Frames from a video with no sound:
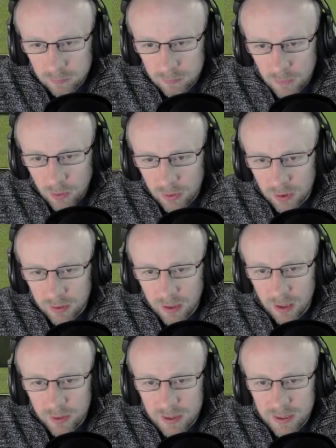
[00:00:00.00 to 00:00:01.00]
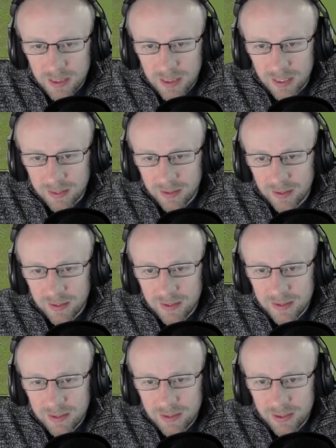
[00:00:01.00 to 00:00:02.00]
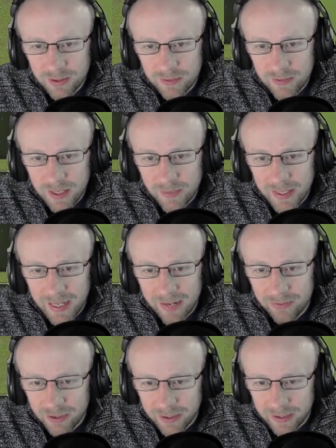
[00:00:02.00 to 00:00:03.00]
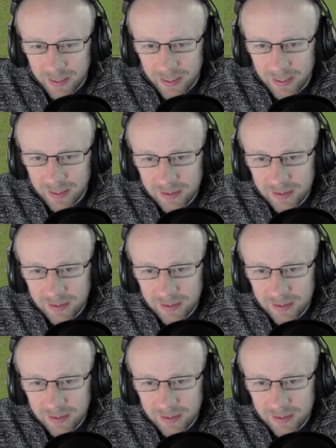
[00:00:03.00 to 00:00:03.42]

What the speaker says: Oh god, no, because there's like a ton of enemy cavalry there.